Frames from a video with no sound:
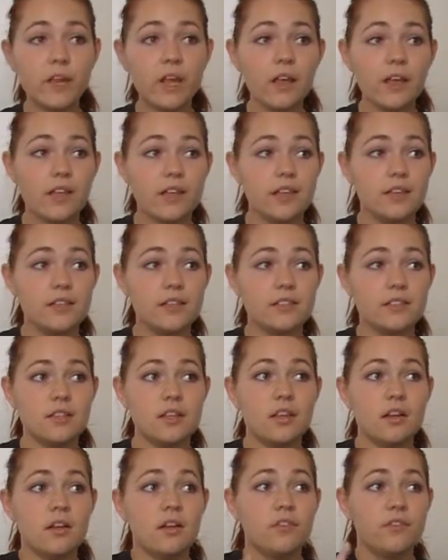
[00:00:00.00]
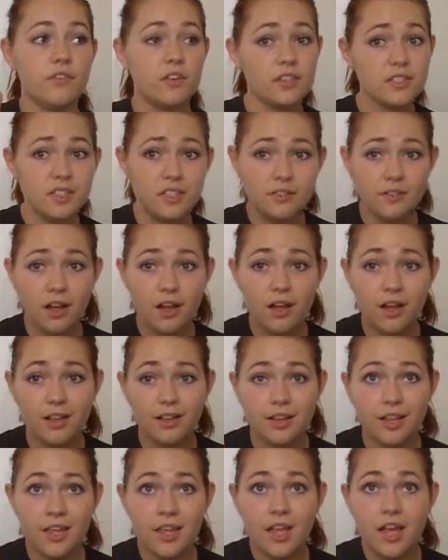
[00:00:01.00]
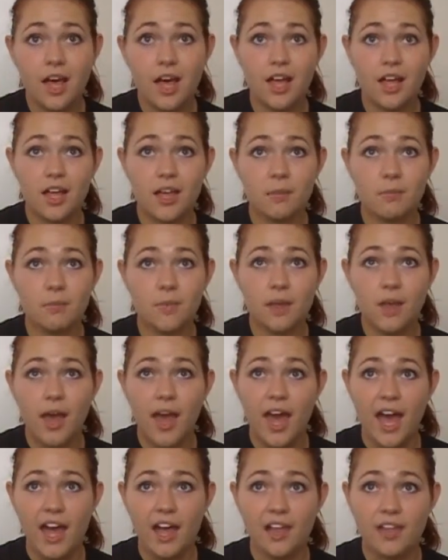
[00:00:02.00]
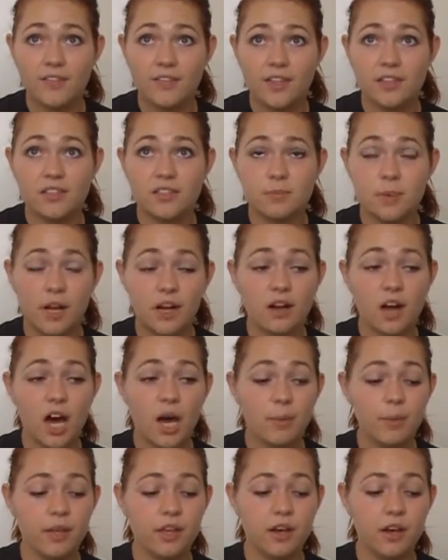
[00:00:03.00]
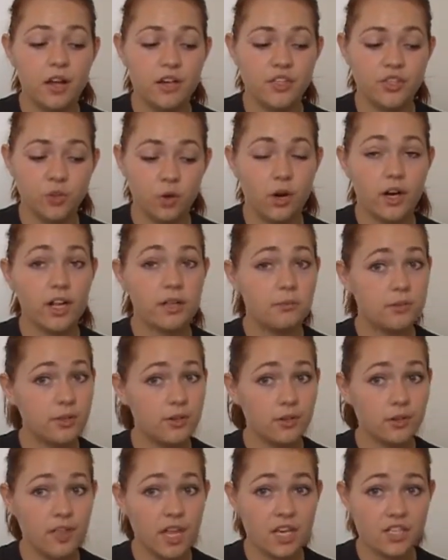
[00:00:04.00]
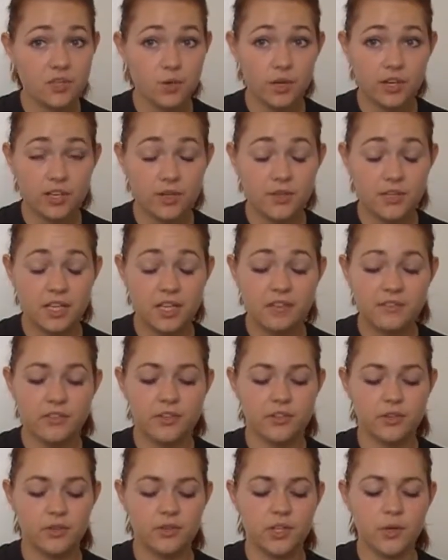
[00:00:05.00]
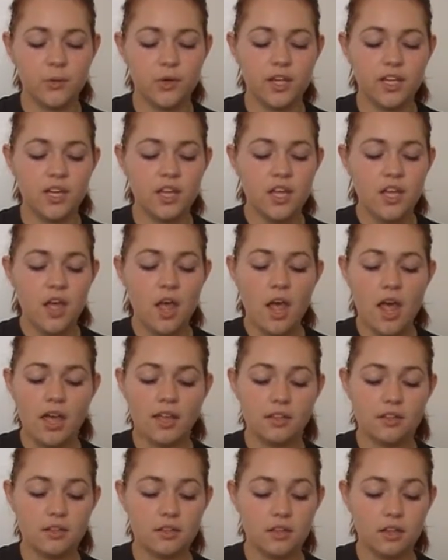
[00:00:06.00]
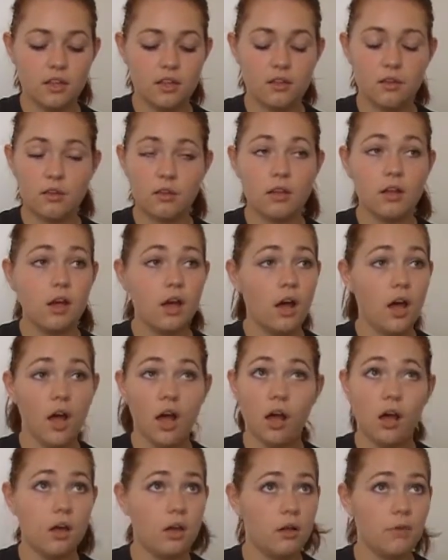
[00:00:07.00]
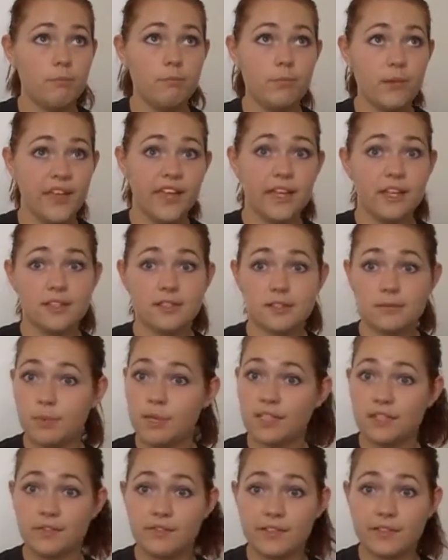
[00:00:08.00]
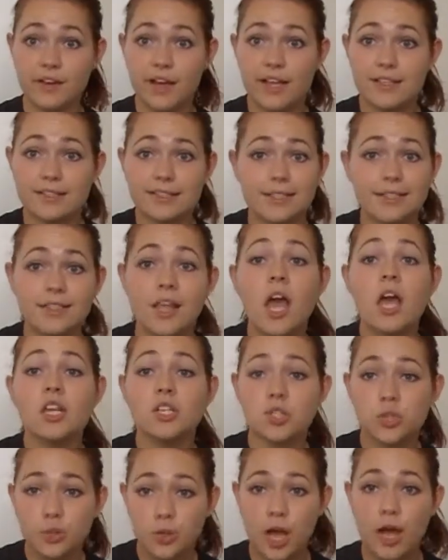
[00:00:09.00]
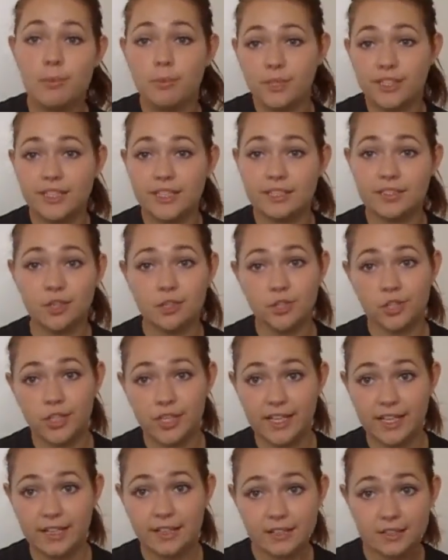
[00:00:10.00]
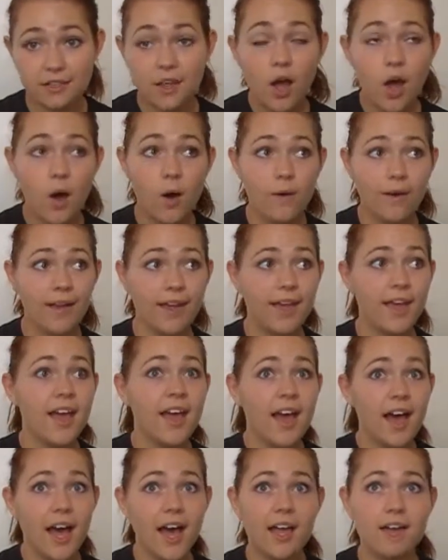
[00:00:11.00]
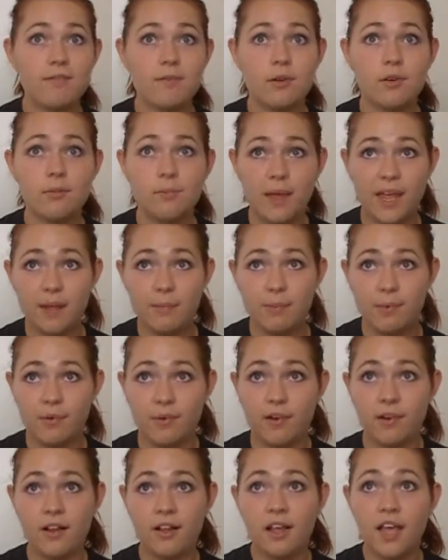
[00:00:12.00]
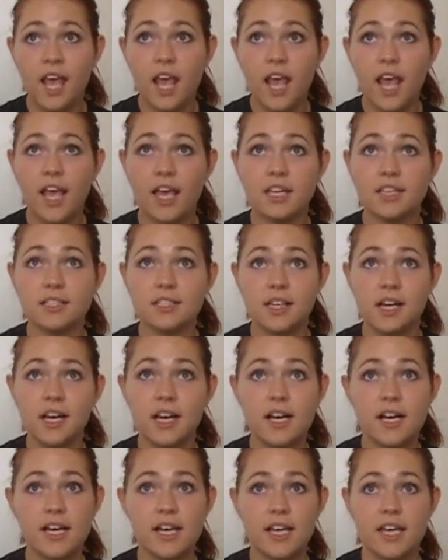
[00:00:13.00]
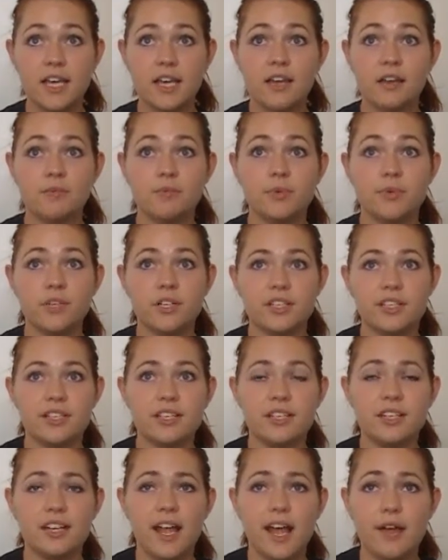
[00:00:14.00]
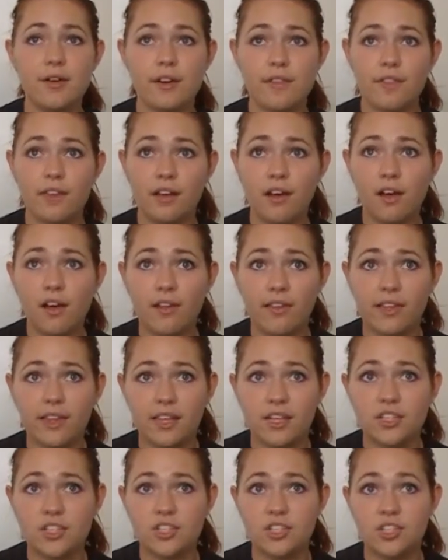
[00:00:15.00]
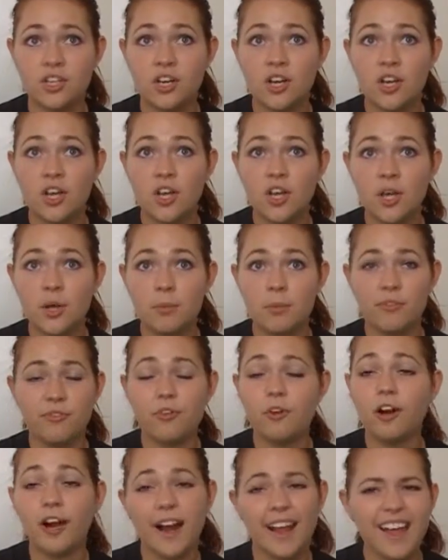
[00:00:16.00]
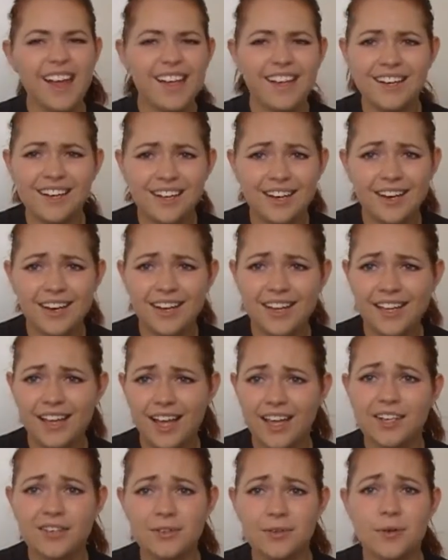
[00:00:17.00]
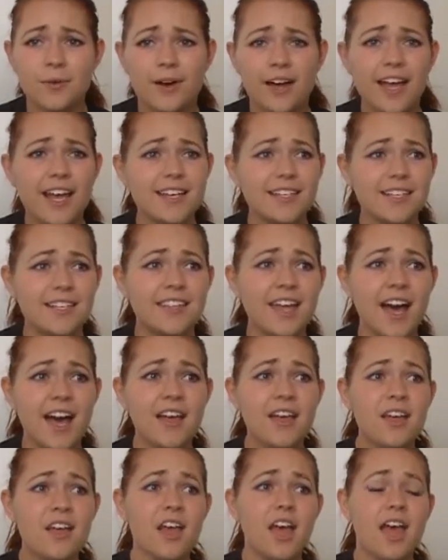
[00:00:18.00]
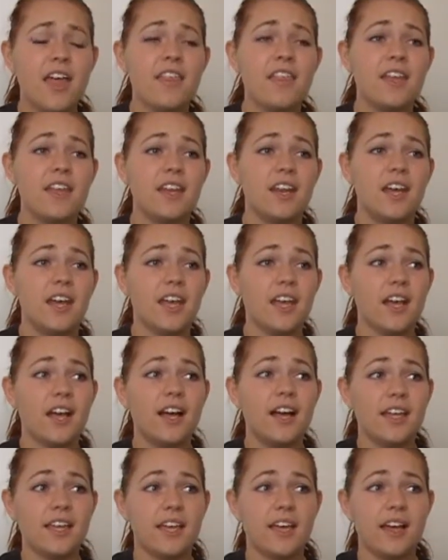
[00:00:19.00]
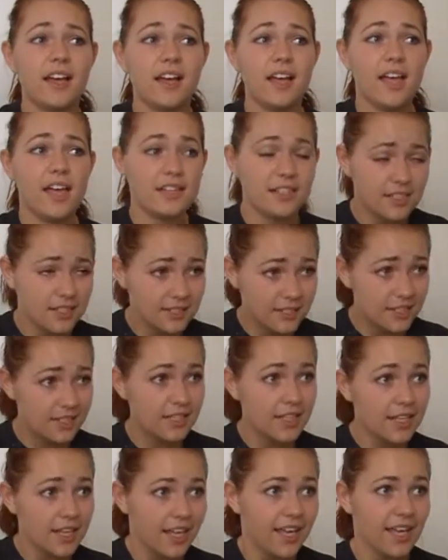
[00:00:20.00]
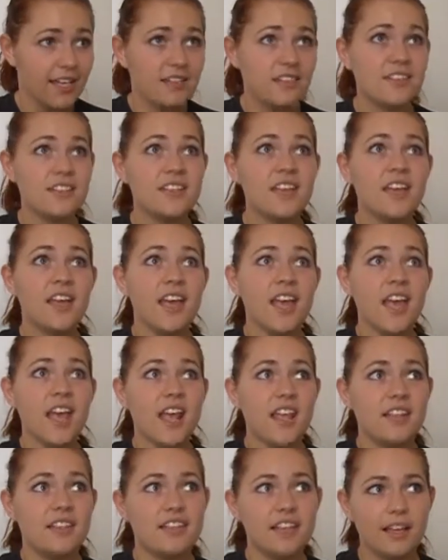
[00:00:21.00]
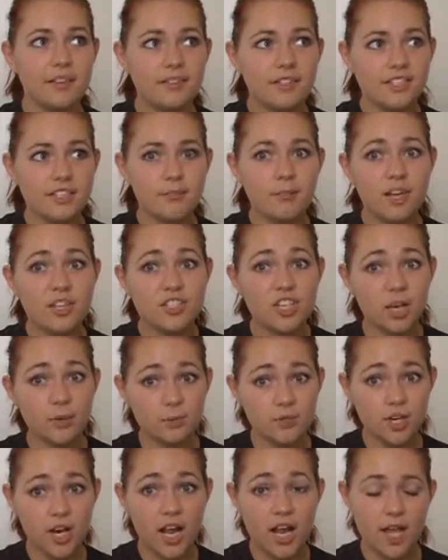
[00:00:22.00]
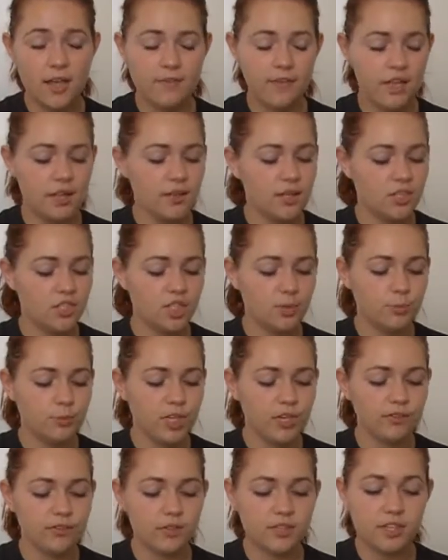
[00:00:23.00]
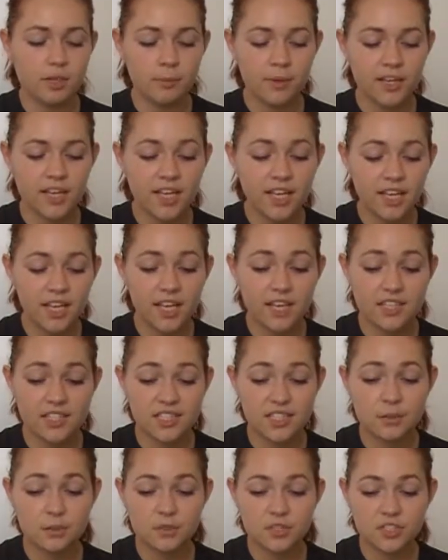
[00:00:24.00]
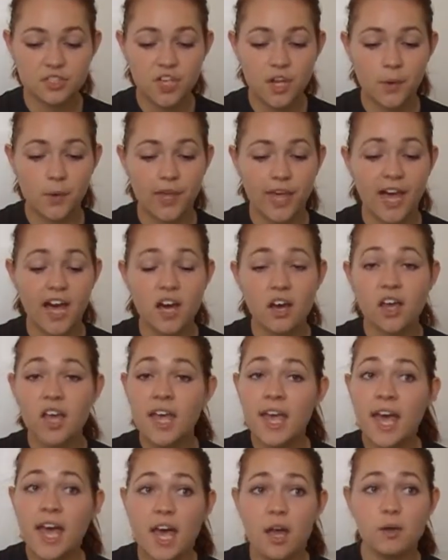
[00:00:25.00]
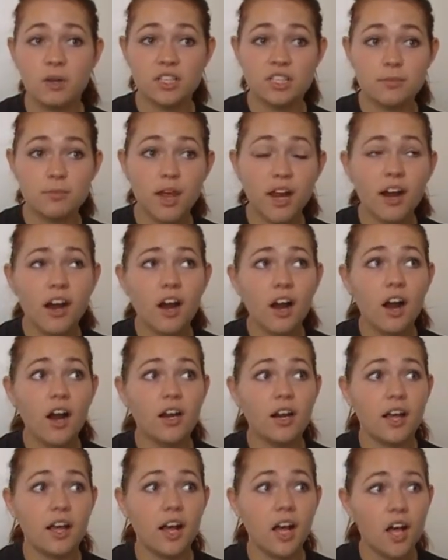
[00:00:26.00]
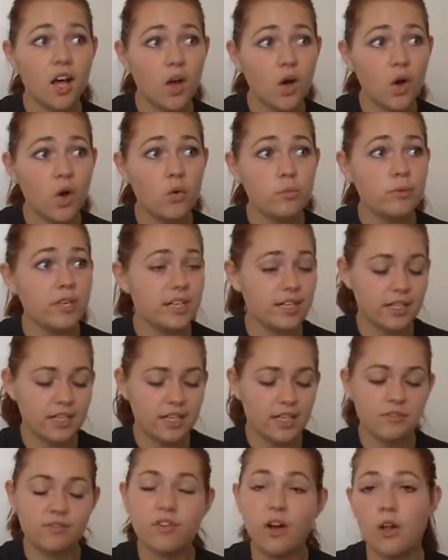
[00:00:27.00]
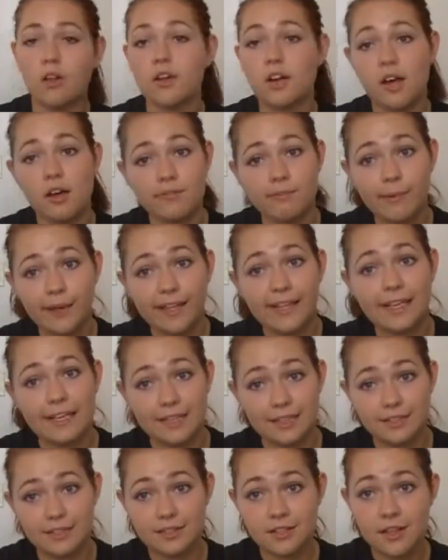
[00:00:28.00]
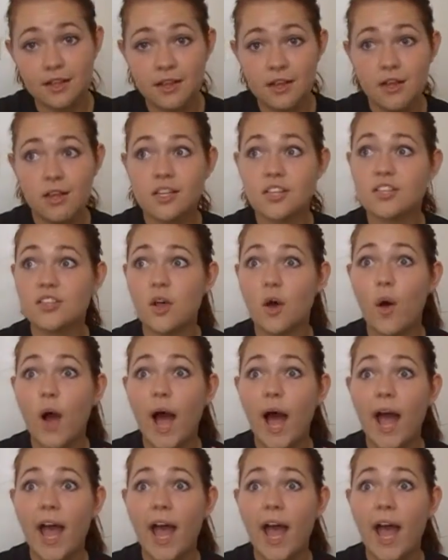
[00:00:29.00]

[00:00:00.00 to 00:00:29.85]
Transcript: is, first of all, have a spare copy on your computer that you're using if you're using one. And biggest piece of advice is do not put these on your keys, okay? I wrote a paper and I printed it out at the college before I edited it. I don't know why I did that. And then I edited it and saved it to my jump drive, and the jump drive was on my keys, and it was snowy out. I went to my car and I got home and it had fallen off my keys. So